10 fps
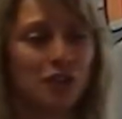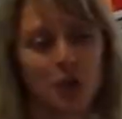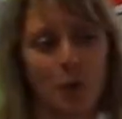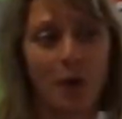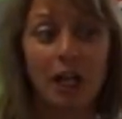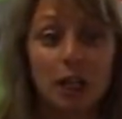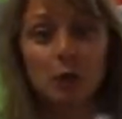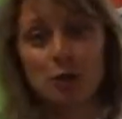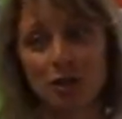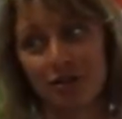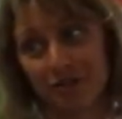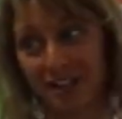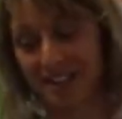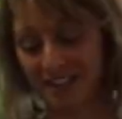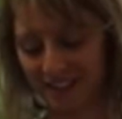So inclusion of
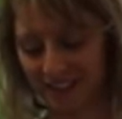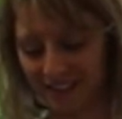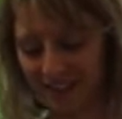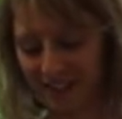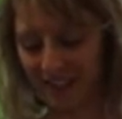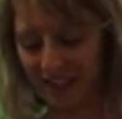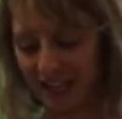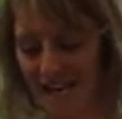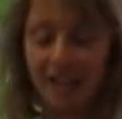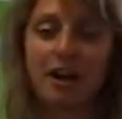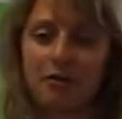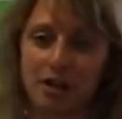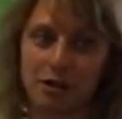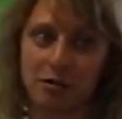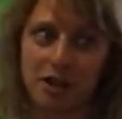residents in our
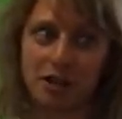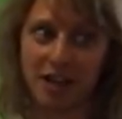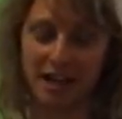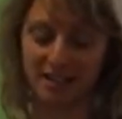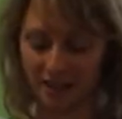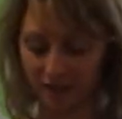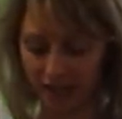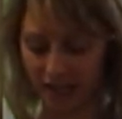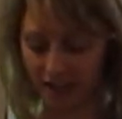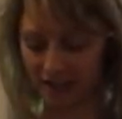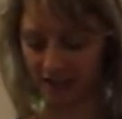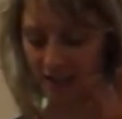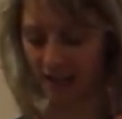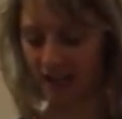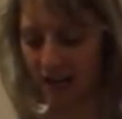restoration activities
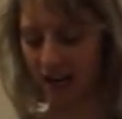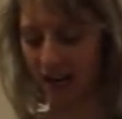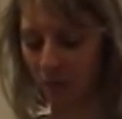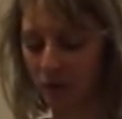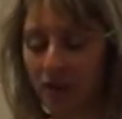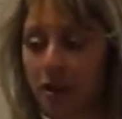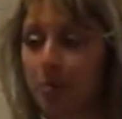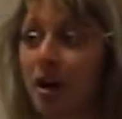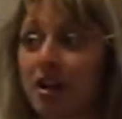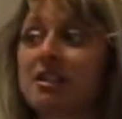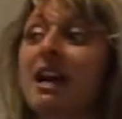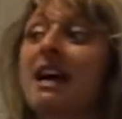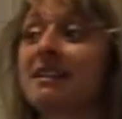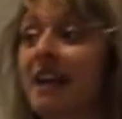uh, within the parks has